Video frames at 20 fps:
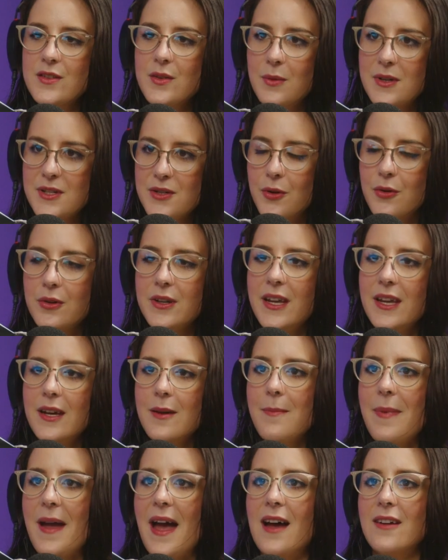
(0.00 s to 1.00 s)
So we're talking
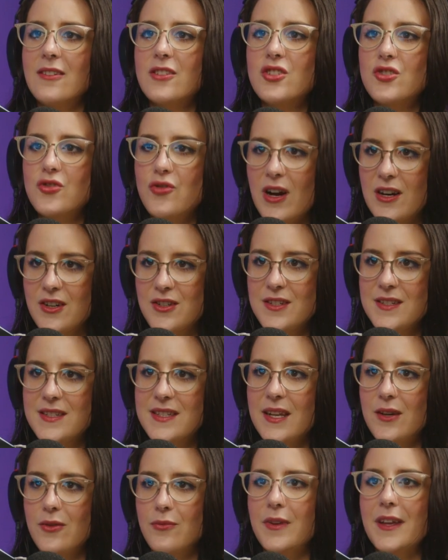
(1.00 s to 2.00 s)
about structures
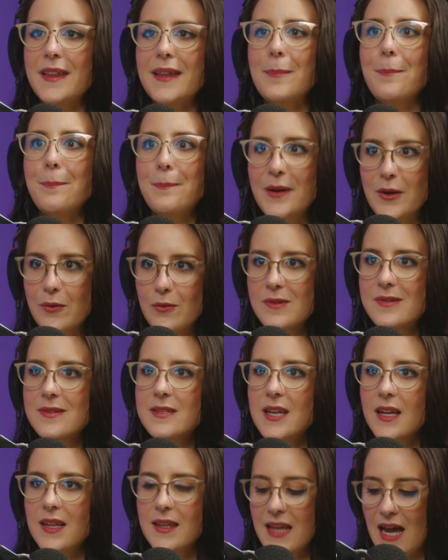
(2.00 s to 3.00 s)
that are really built
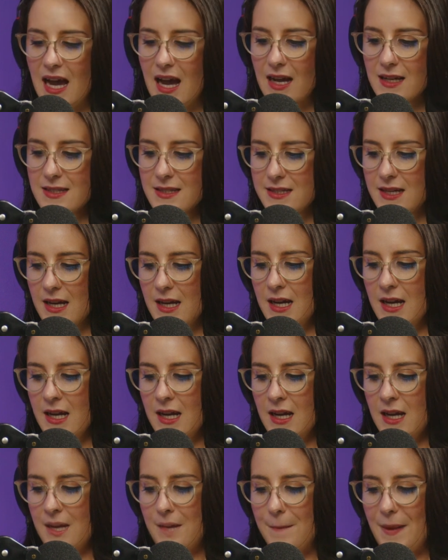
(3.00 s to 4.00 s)
to last
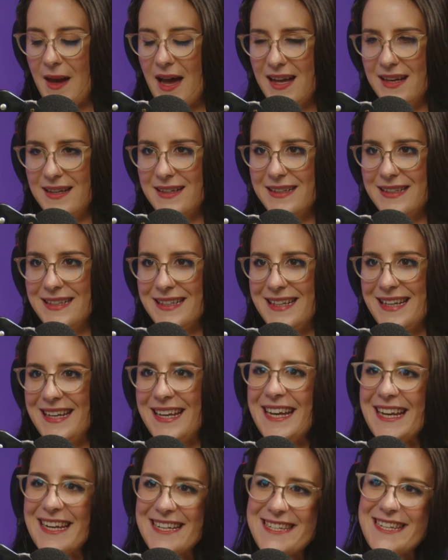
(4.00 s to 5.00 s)
but it
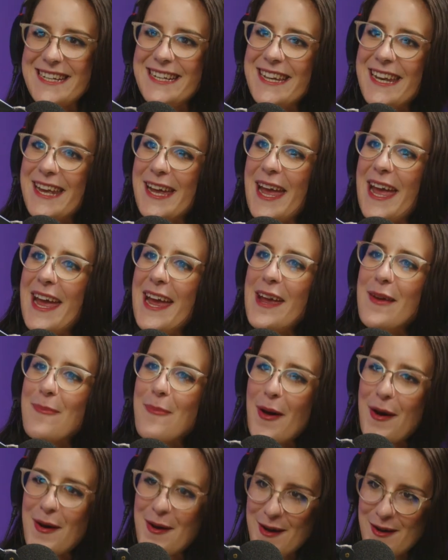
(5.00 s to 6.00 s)
isn't a
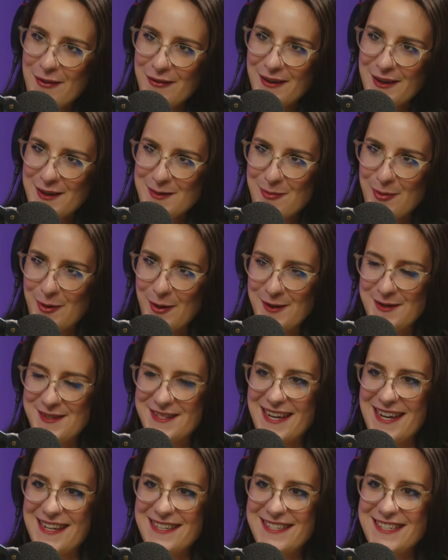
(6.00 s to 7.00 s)
perfect
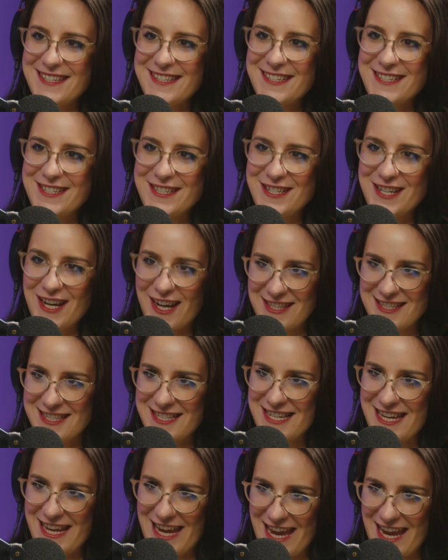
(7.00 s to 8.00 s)
process just
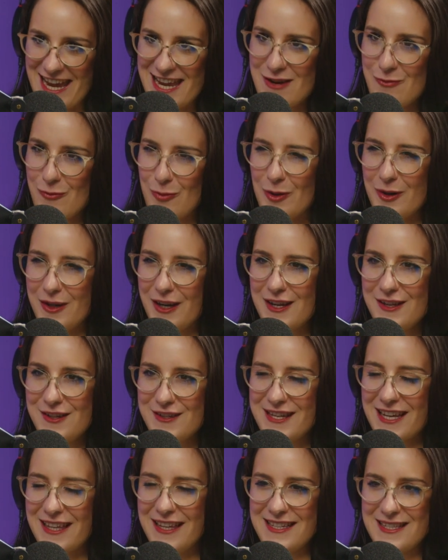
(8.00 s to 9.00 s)
yet. What can you
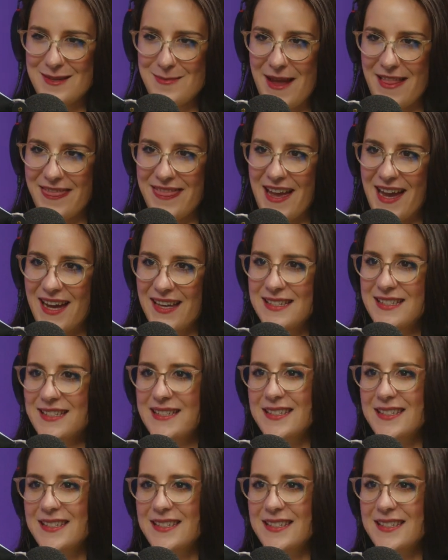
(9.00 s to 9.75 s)
tell us about that?